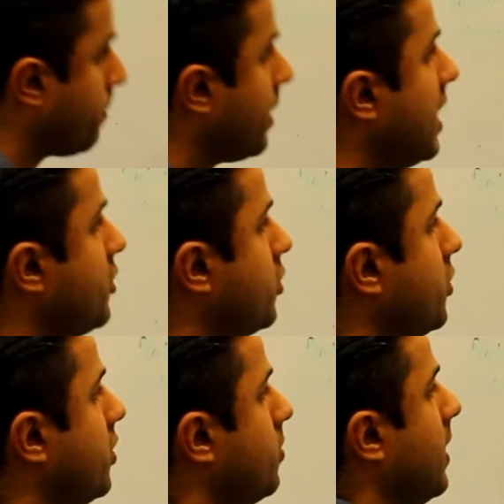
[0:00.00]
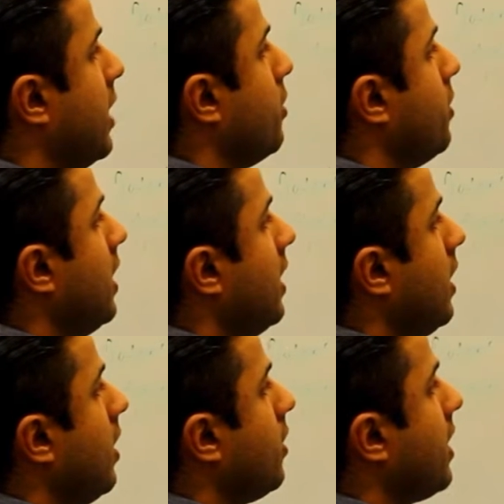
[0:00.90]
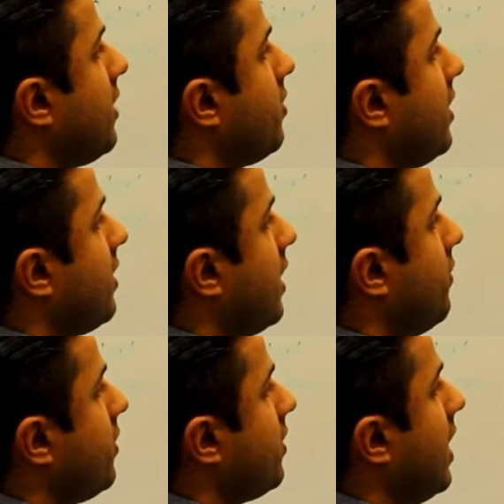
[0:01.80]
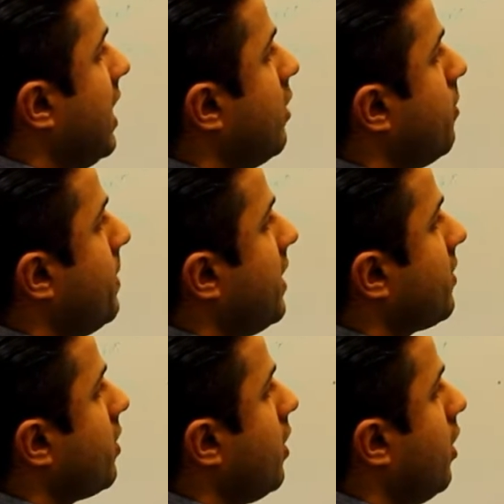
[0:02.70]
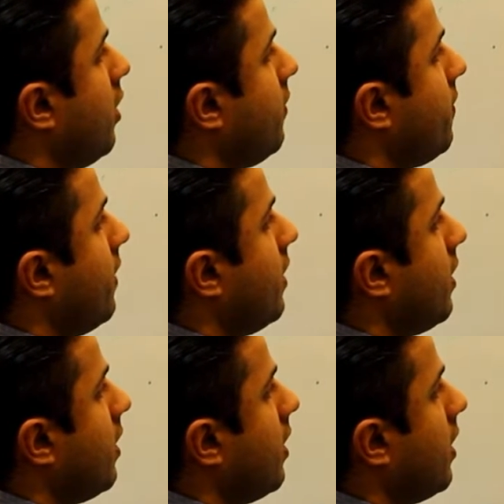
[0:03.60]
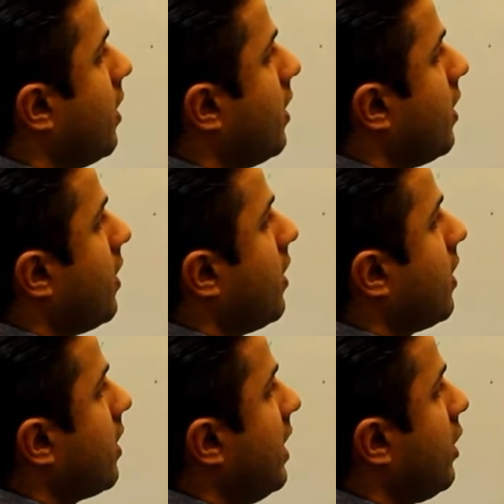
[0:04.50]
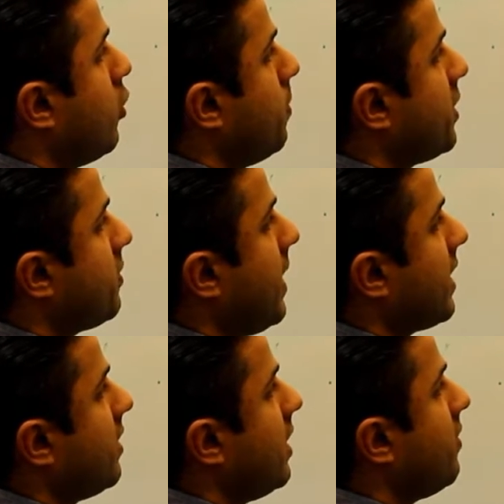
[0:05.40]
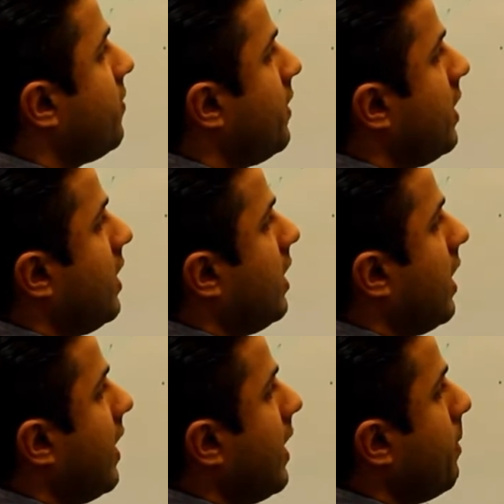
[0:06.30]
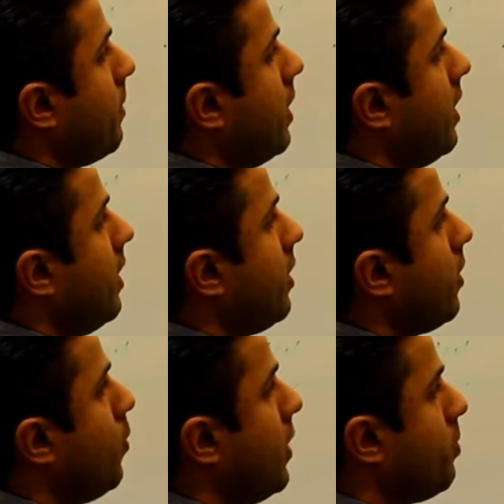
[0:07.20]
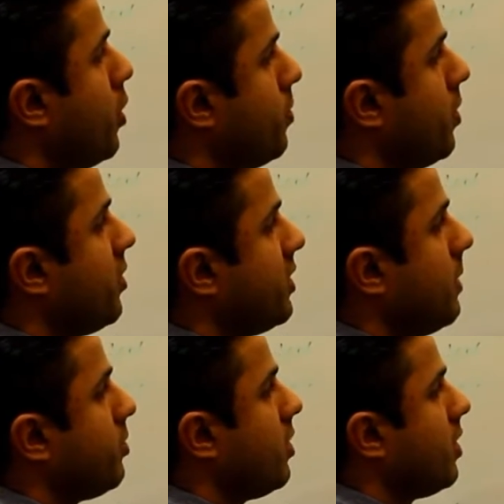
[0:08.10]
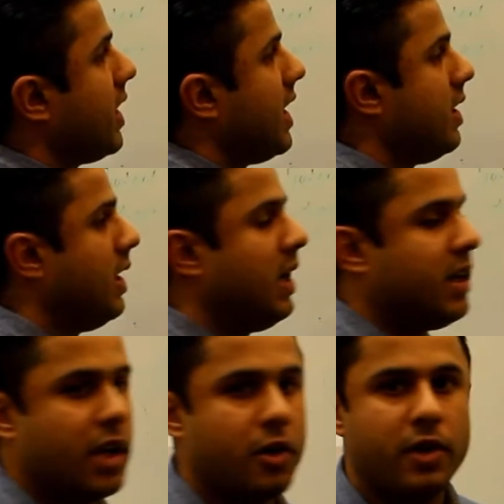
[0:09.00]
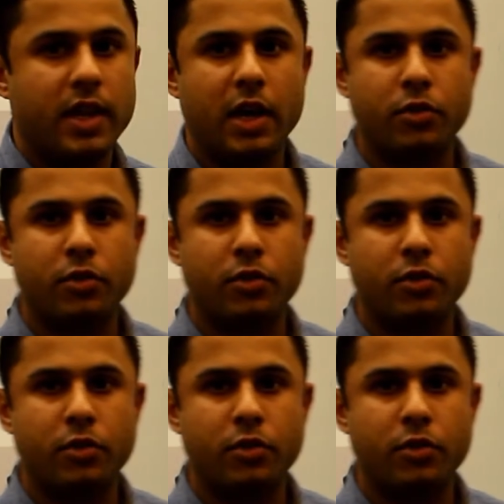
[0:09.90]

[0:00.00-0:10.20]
populations as well. Okay, so this gives a little bit of clinical perspective um, with proprioception, okay? Now, in